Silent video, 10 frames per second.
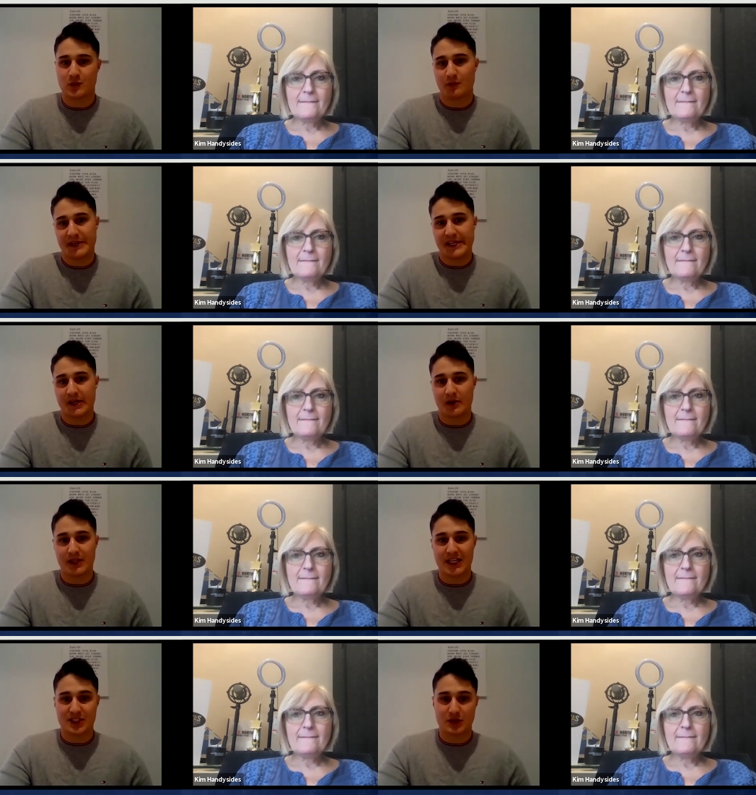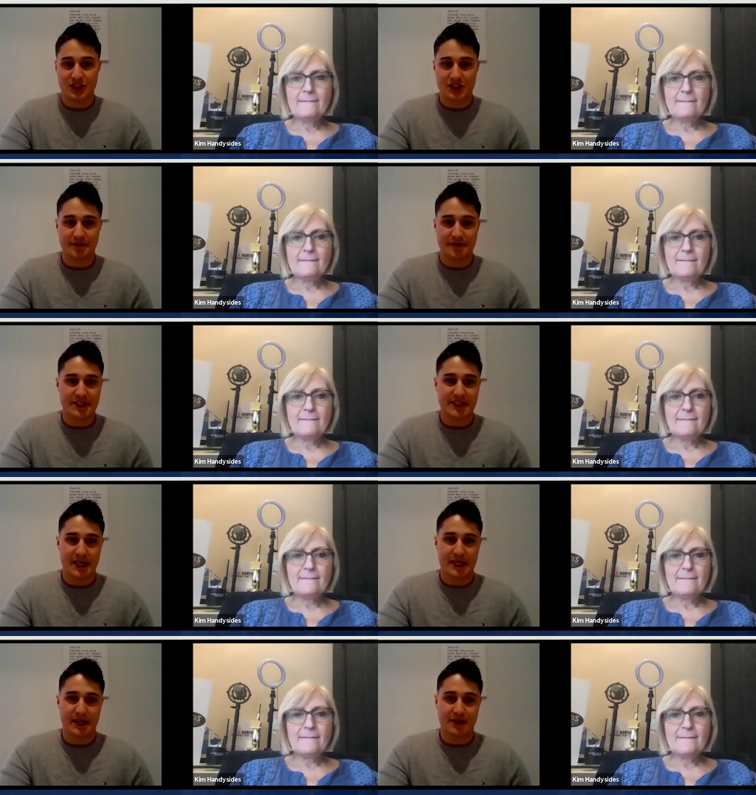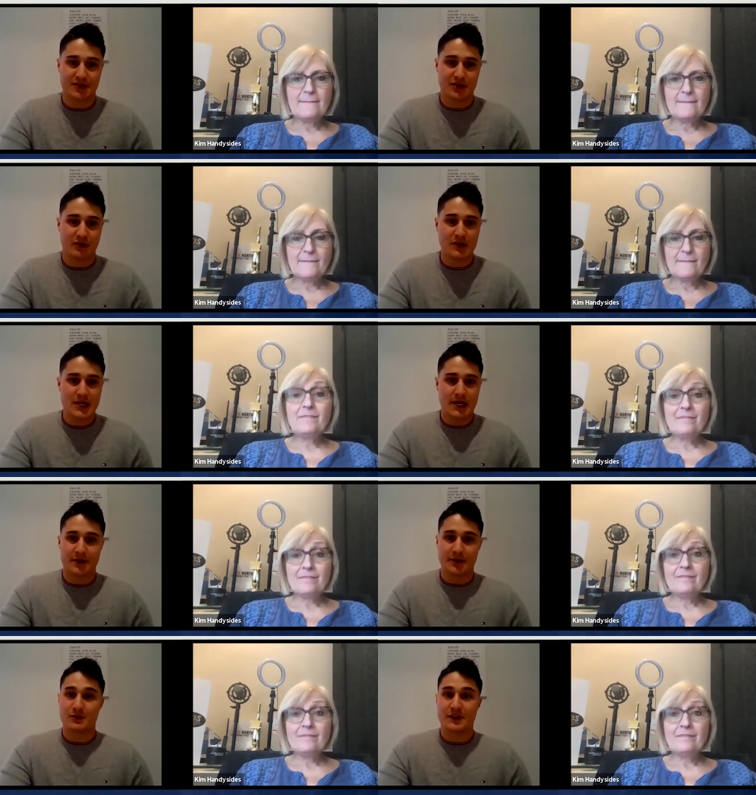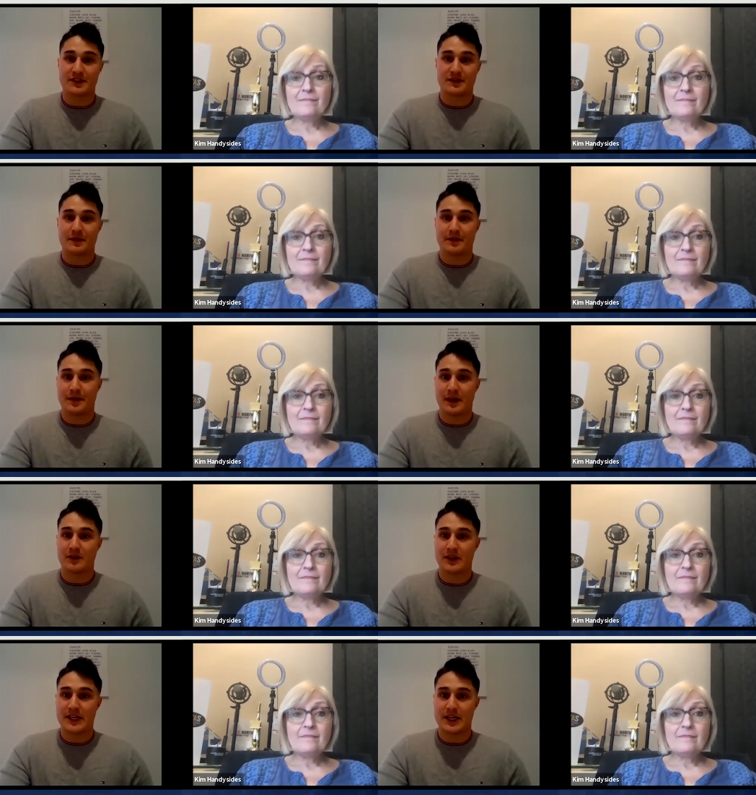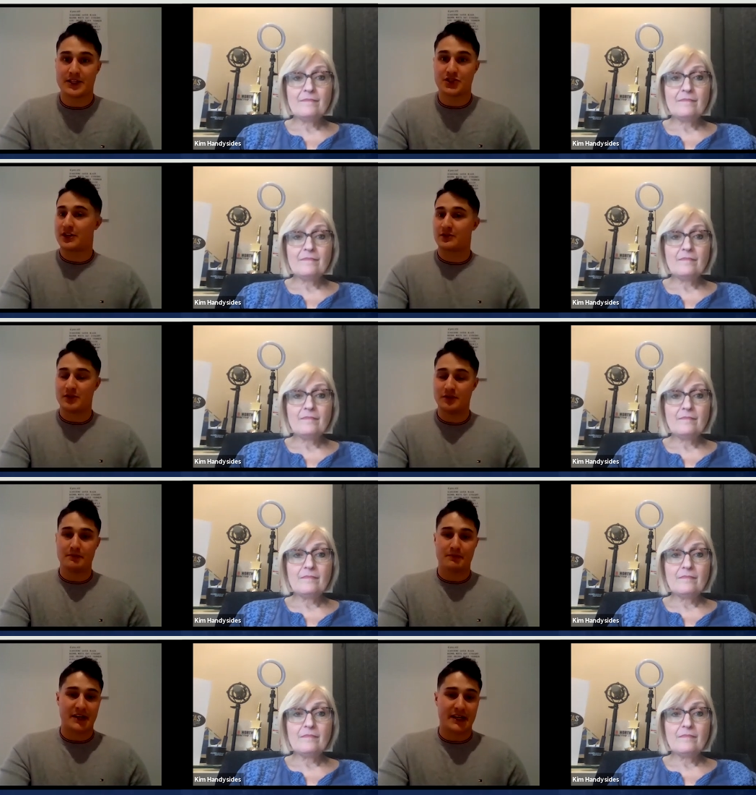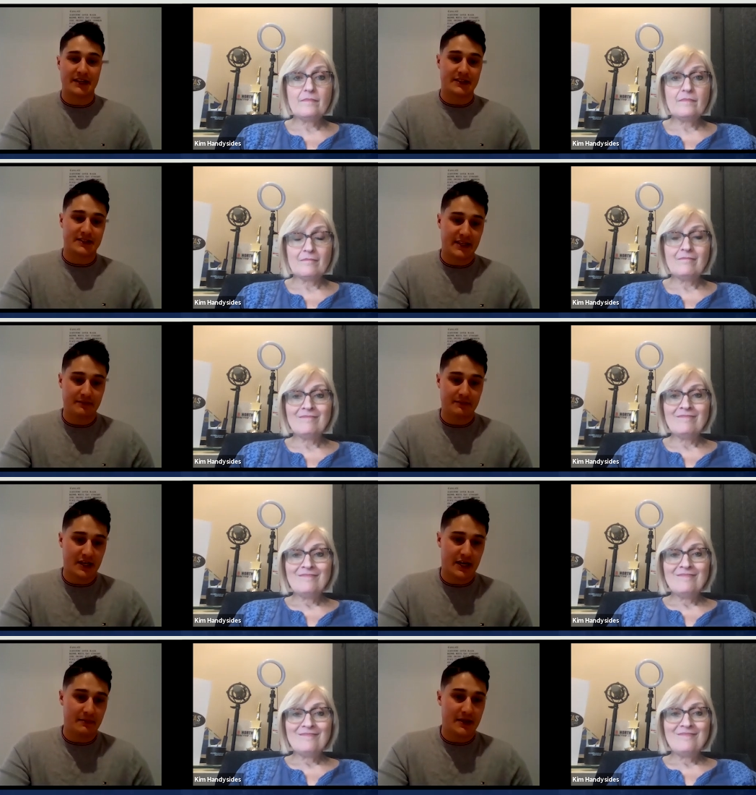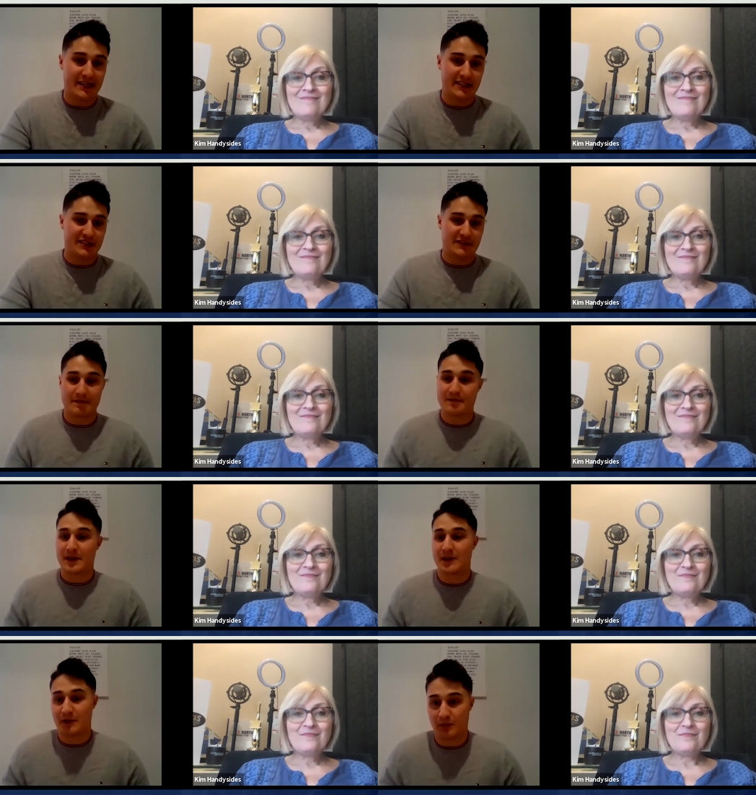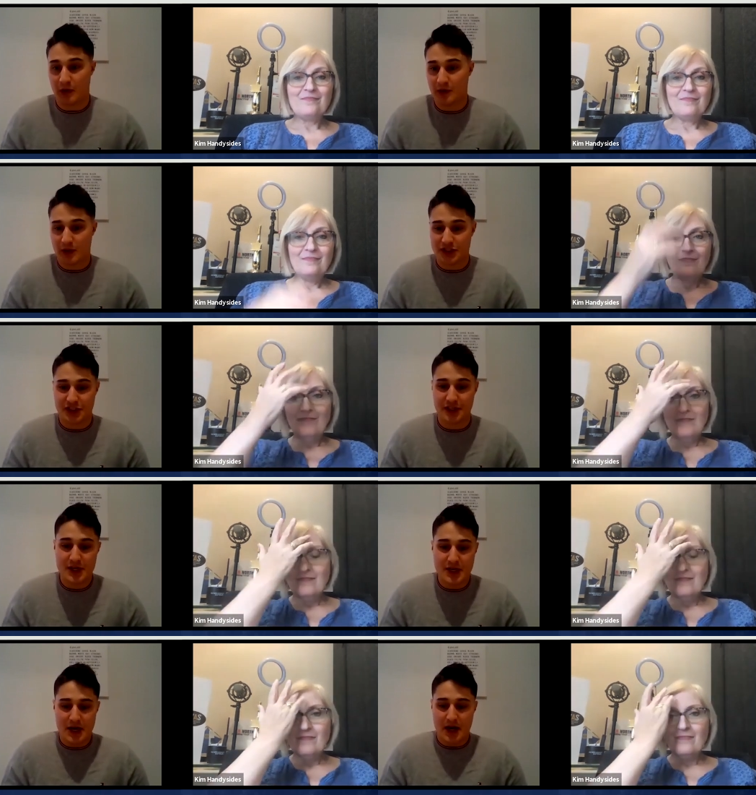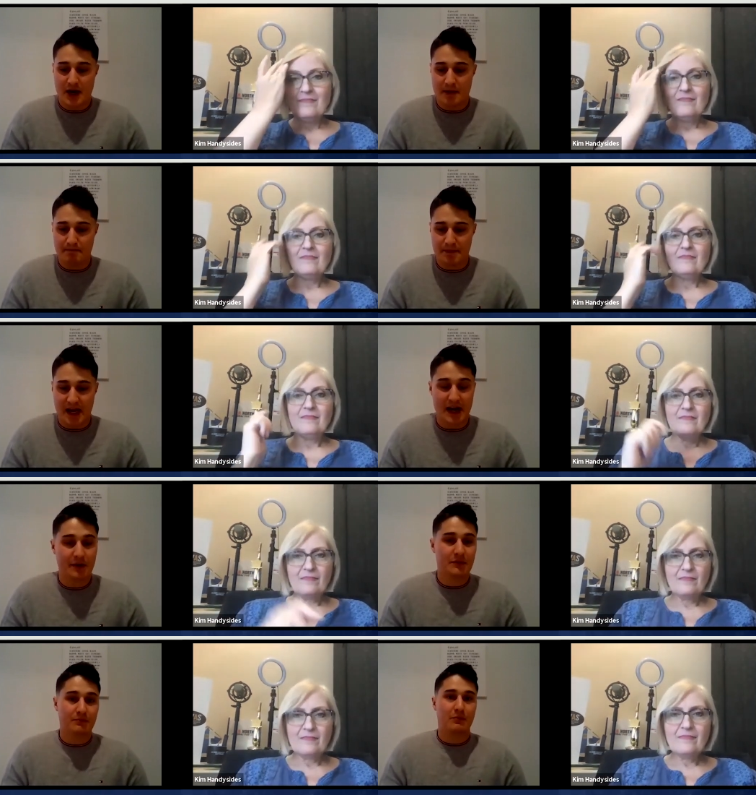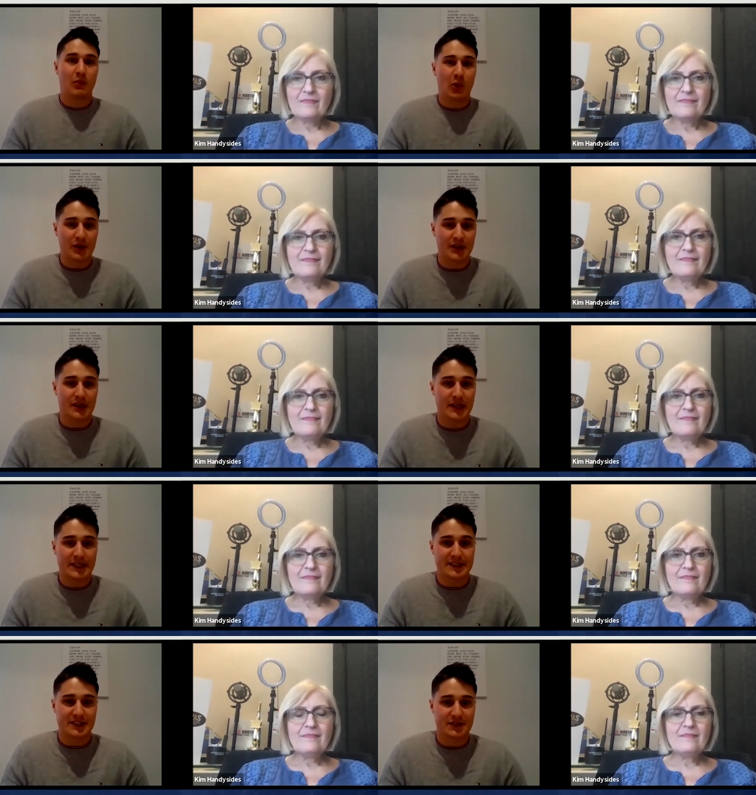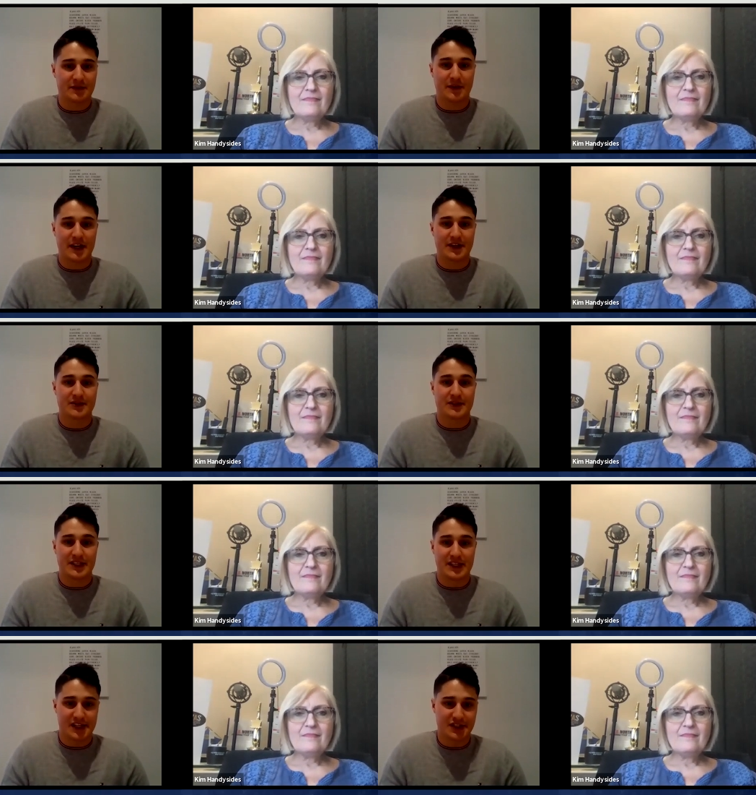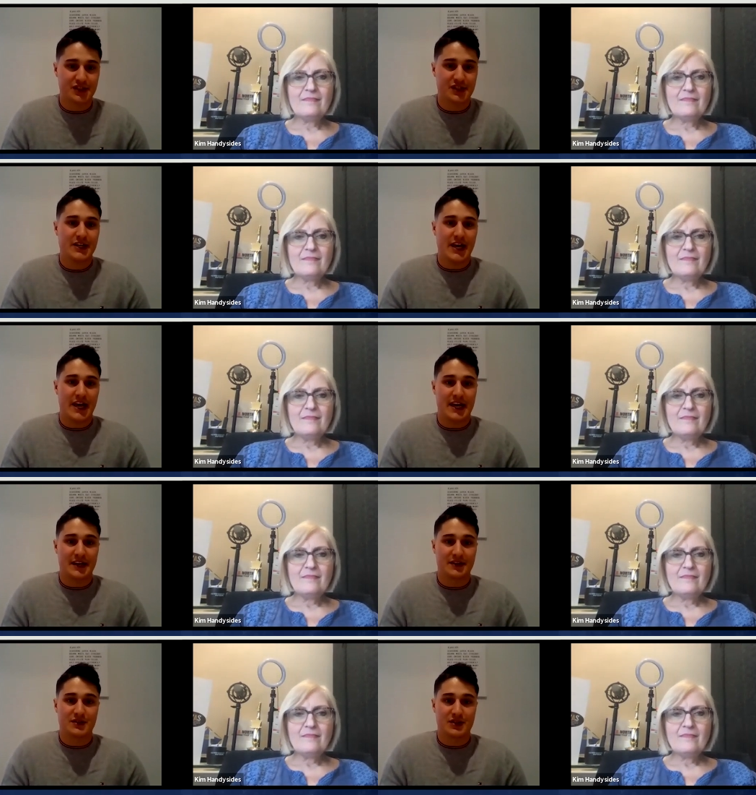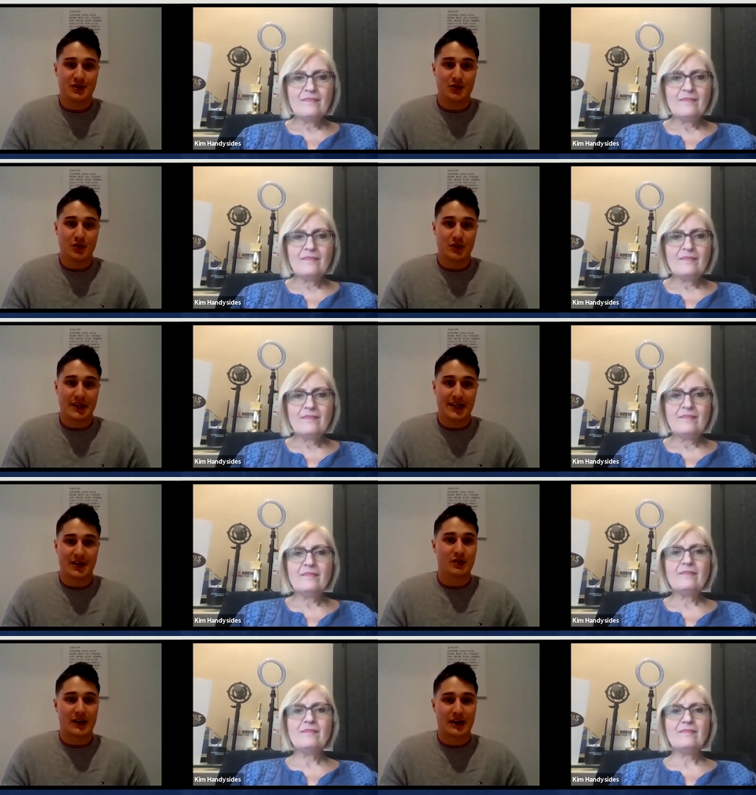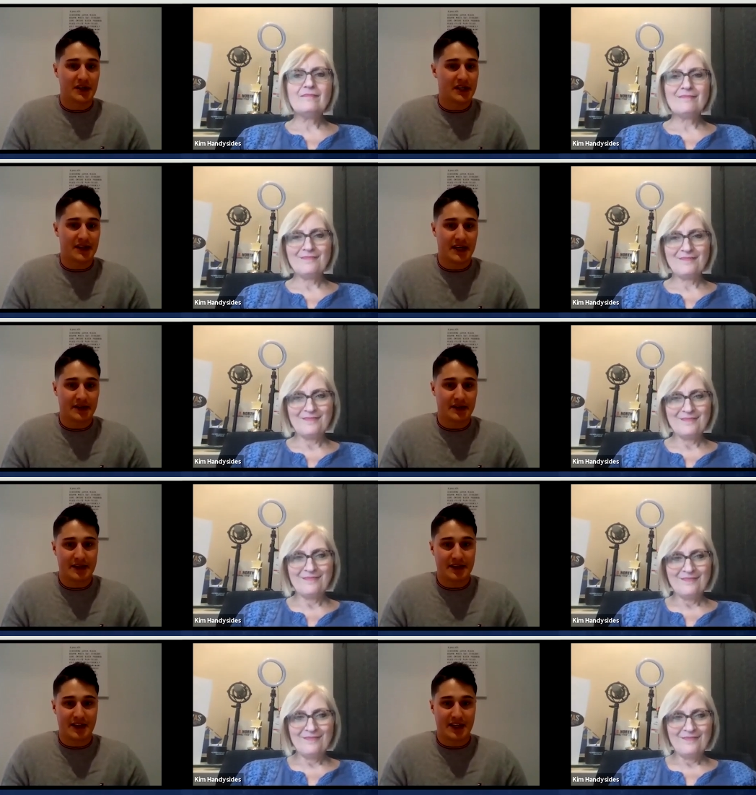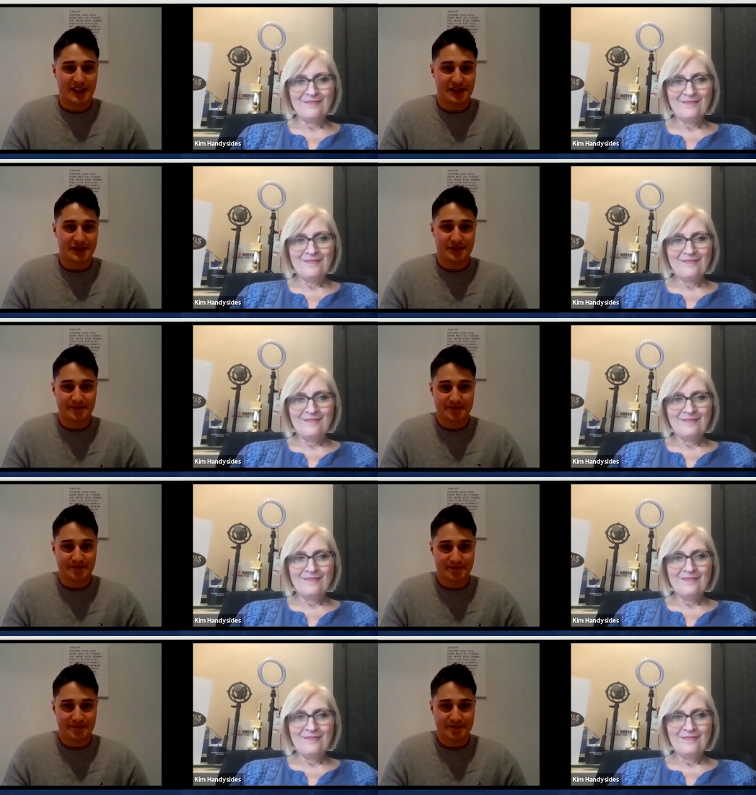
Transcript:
Speaker 1: this will be our last question of the day here. So I know this fairly general, but at the same time, it is a very important question. Um, how important is it to find your niche and to get a grounding in that in that niche?